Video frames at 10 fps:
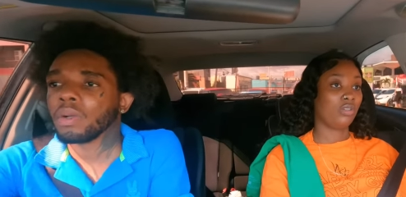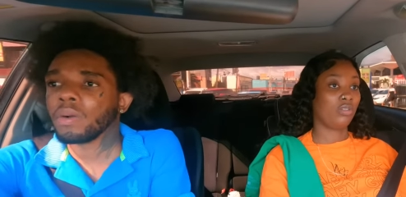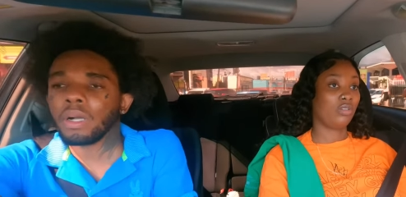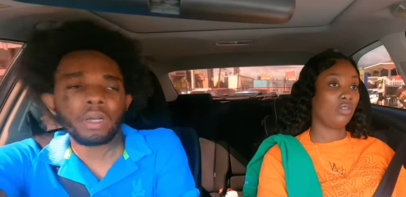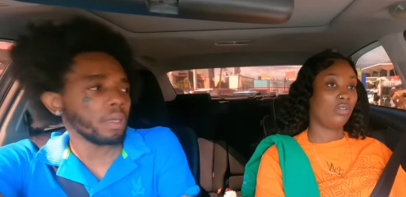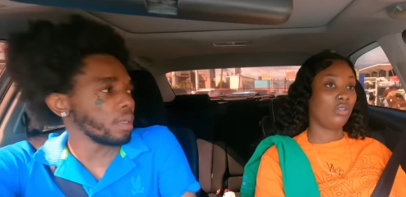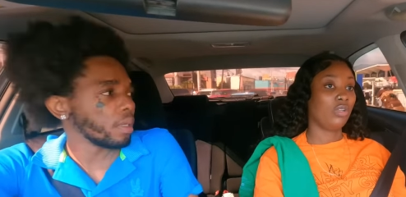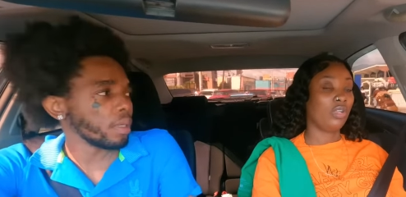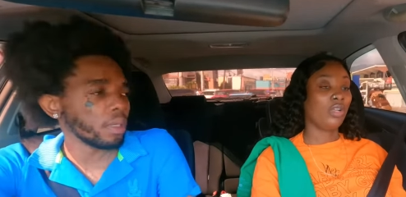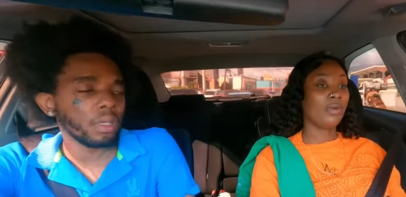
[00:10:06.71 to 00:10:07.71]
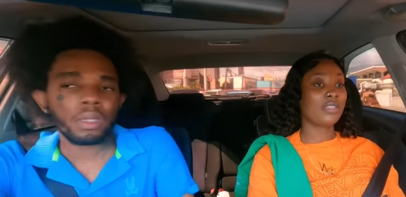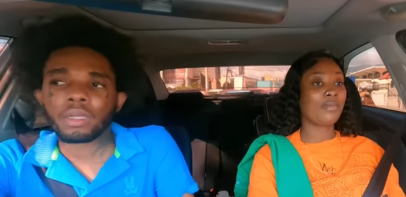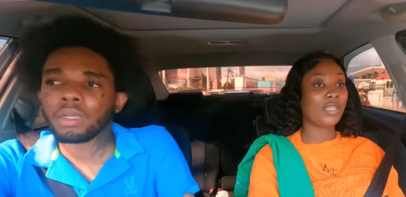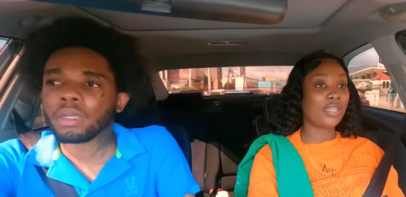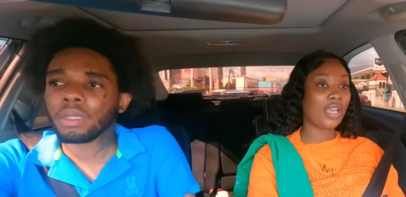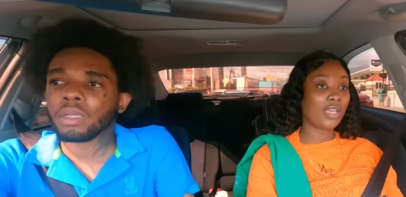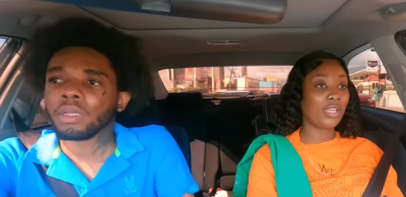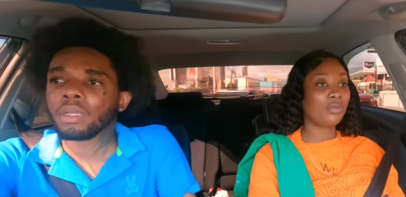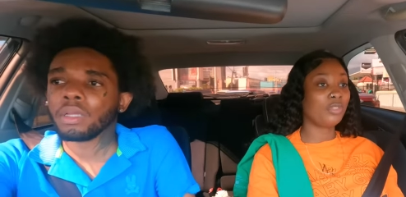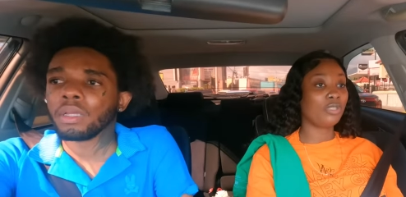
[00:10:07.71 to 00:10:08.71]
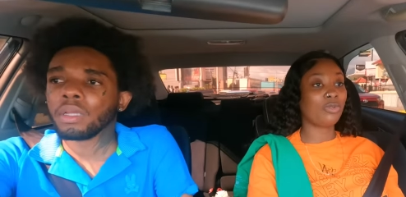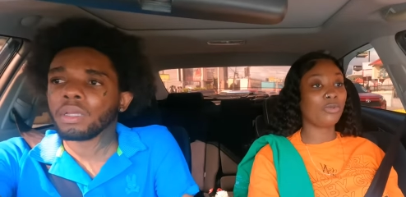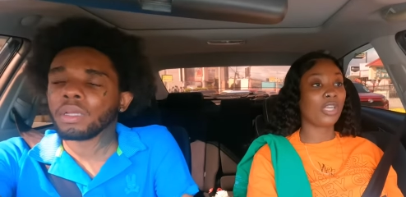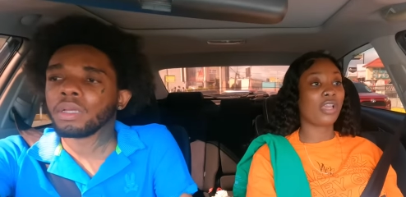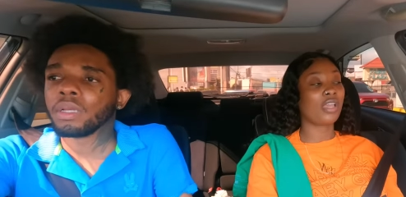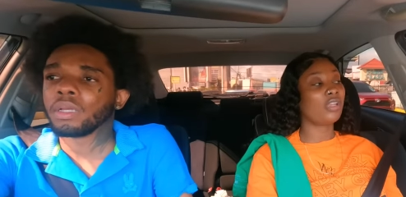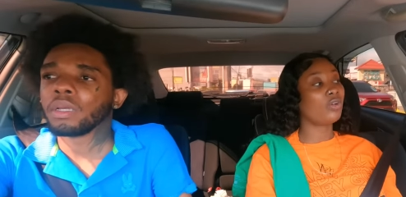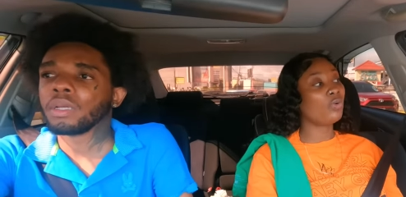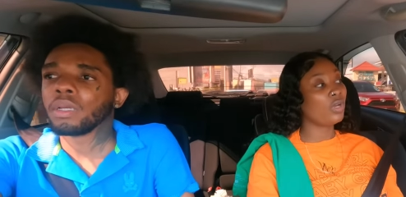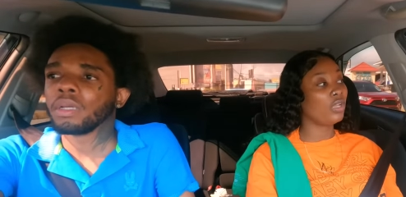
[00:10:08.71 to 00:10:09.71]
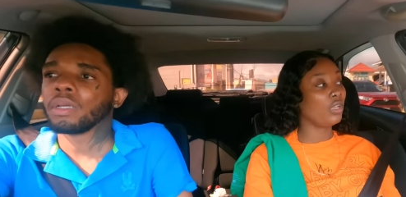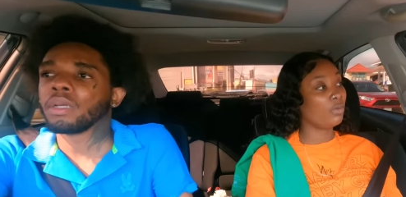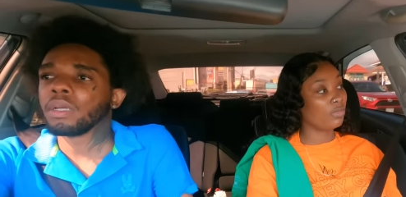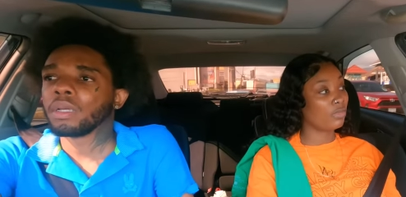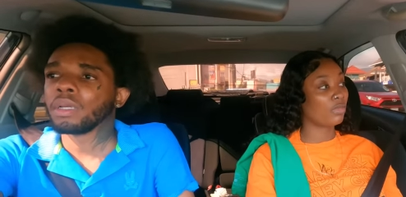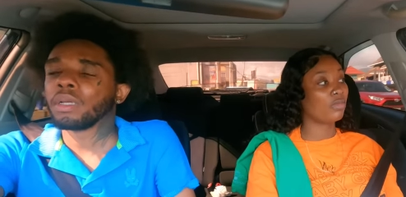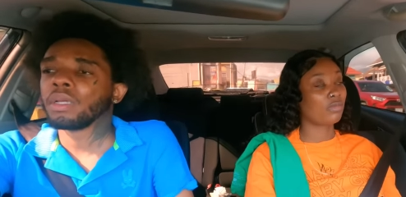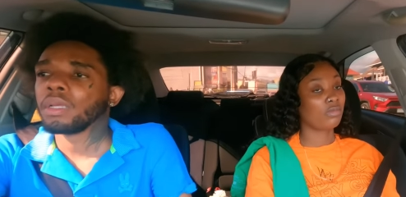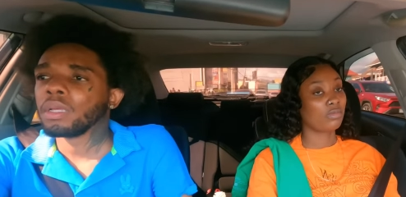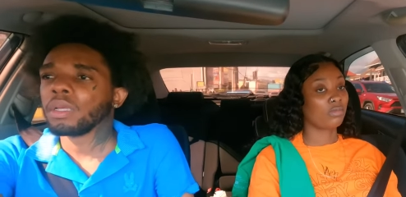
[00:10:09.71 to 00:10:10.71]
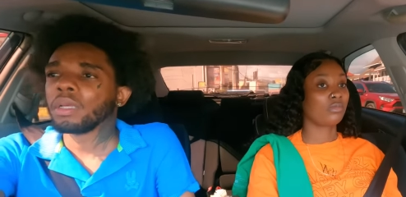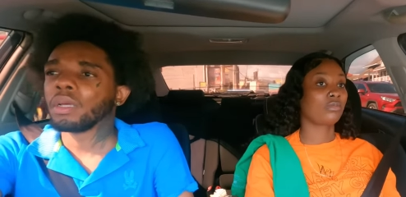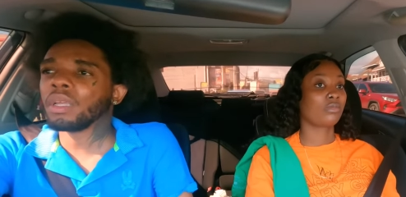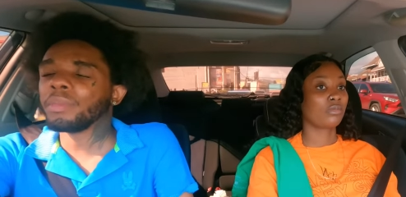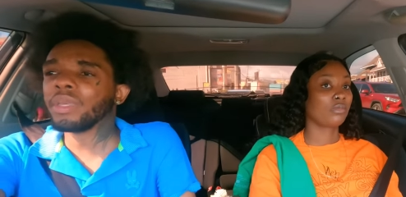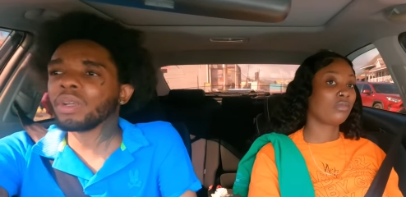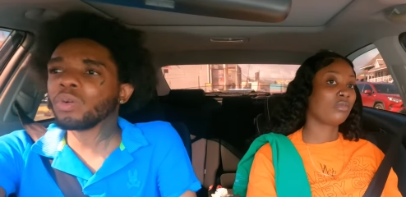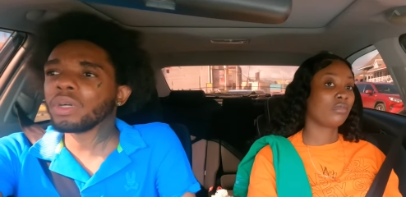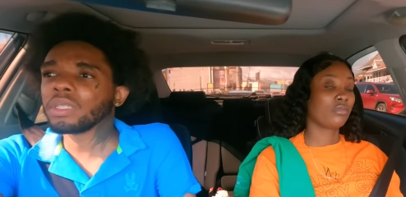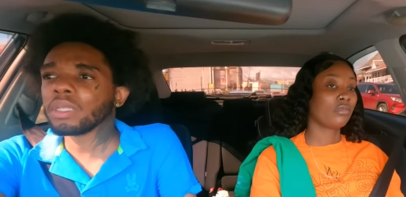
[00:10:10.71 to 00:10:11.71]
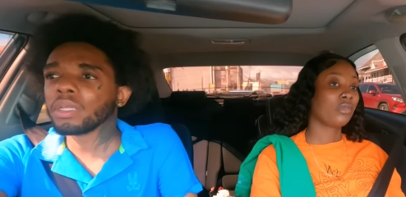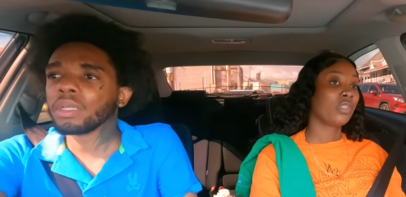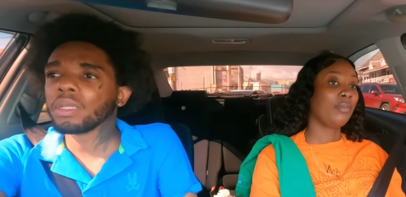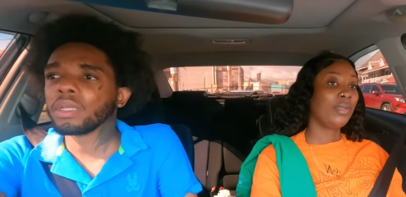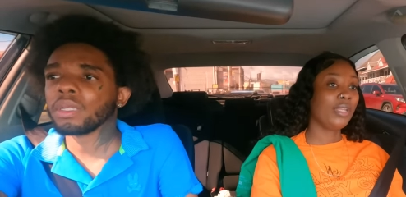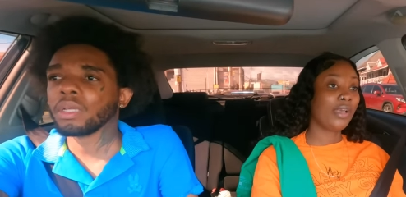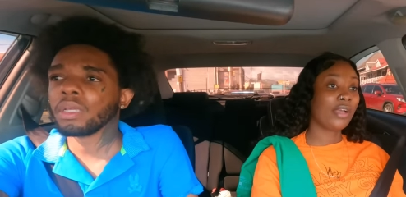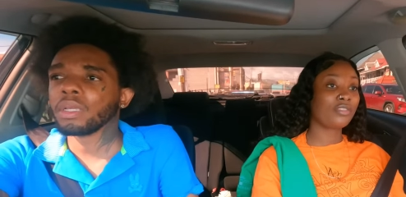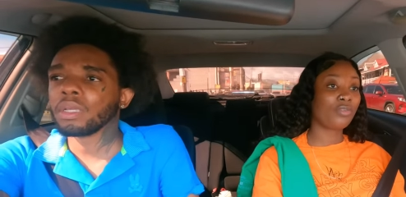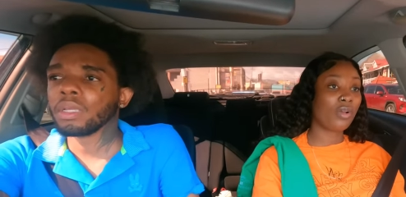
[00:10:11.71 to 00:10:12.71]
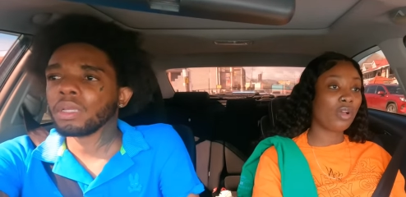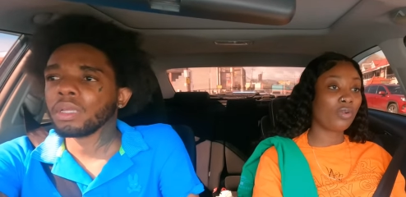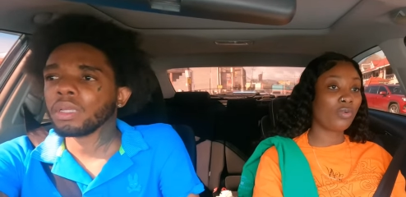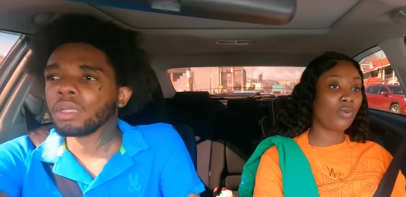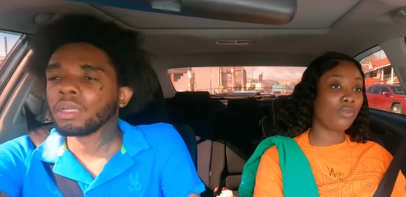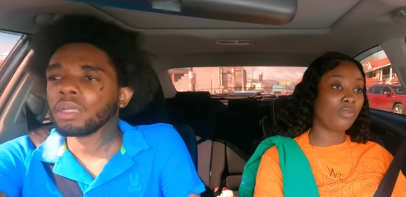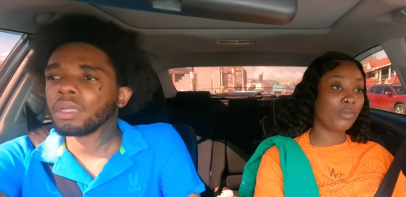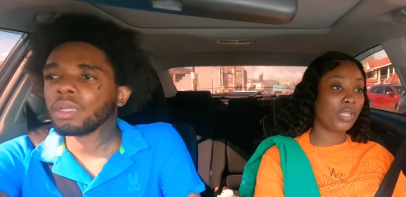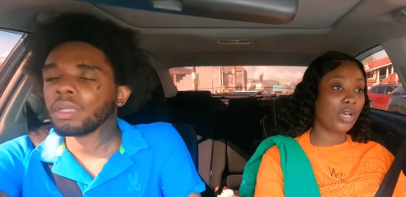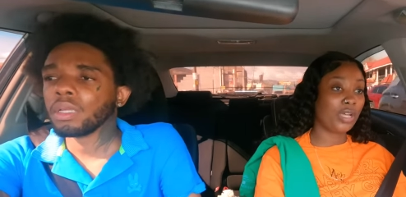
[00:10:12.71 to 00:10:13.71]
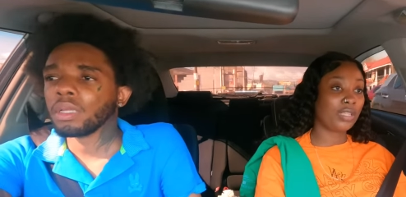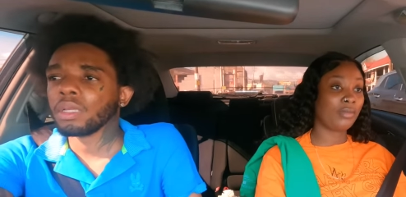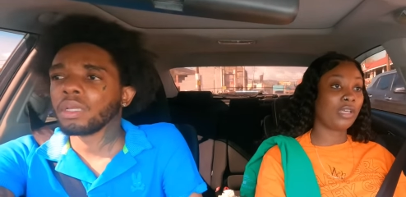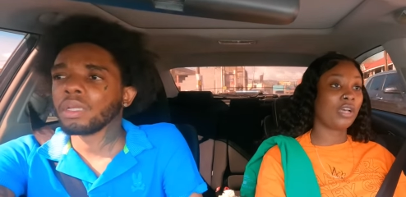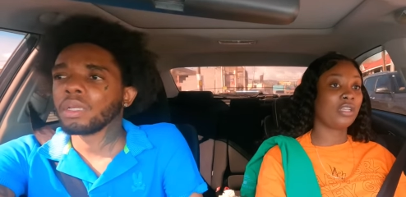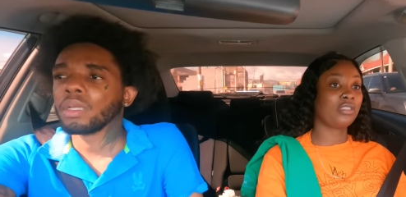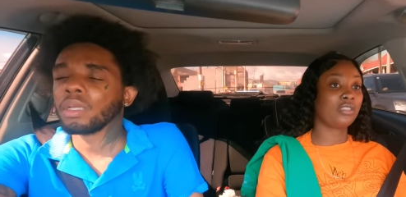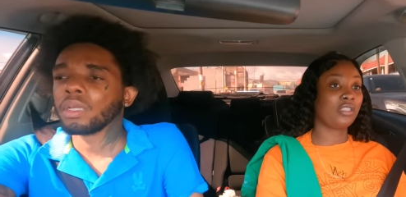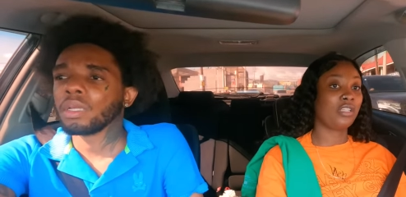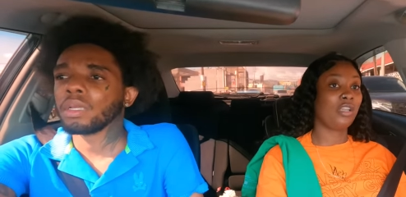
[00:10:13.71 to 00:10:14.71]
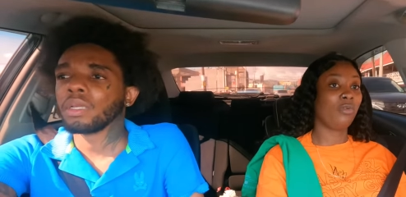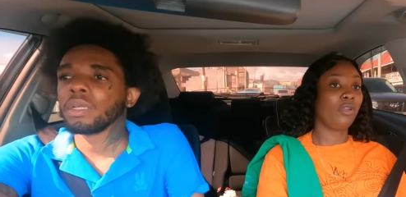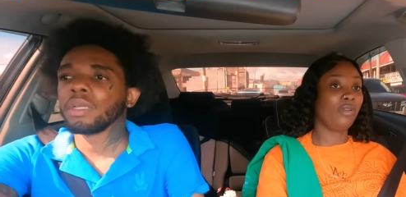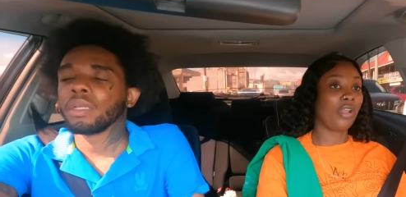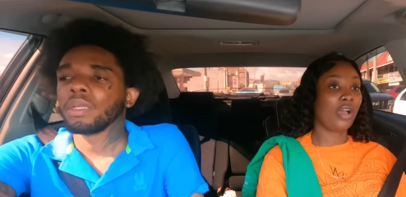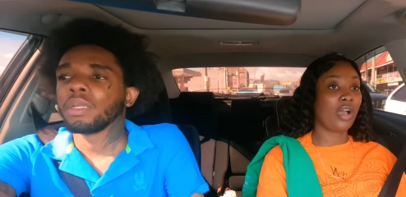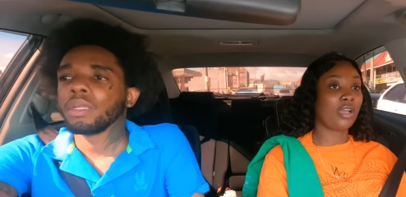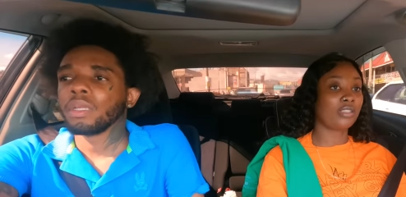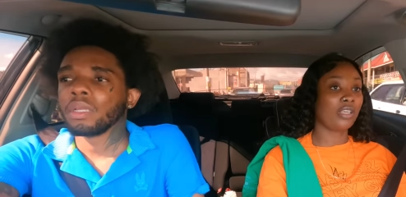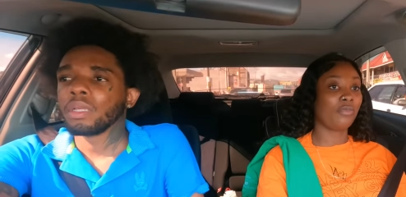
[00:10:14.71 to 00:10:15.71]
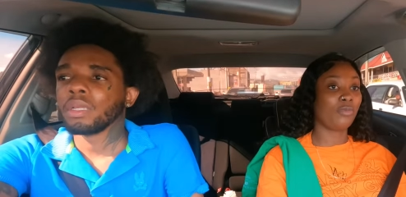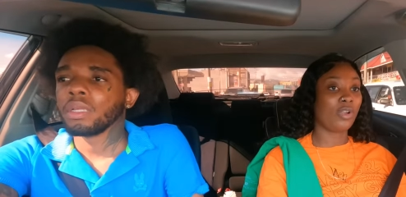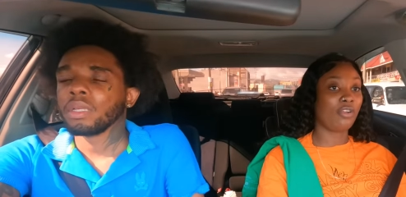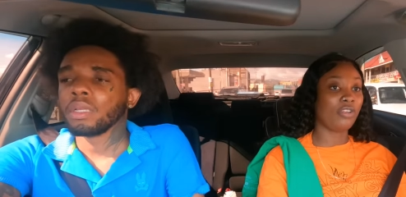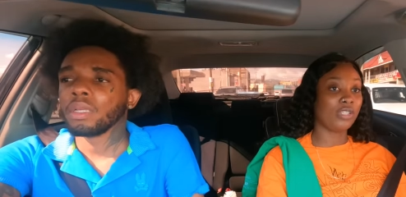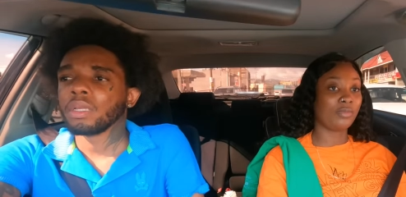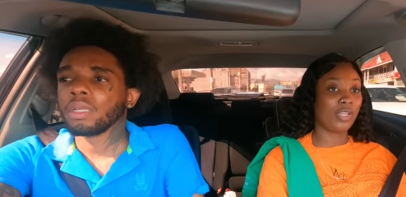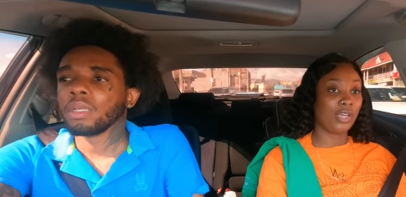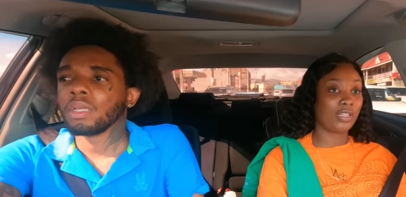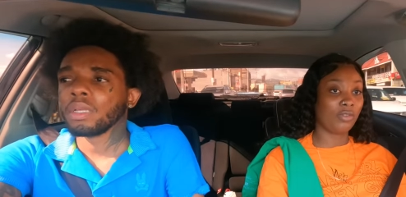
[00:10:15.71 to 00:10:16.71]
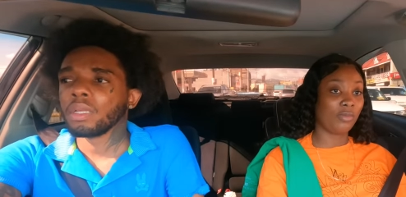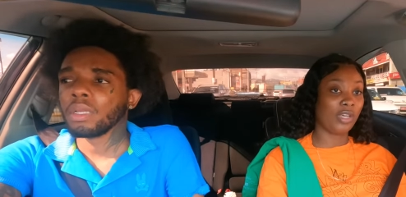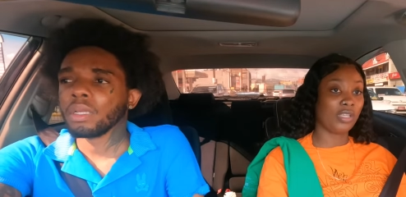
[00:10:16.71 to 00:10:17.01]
Speaker 1: What? Them I say me can't get the money but me can get the goat them.
Speaker 2: What do you mean goat?
Speaker 1: Me did ask you one goat for my daughter because they would not ask if me raise my daughter when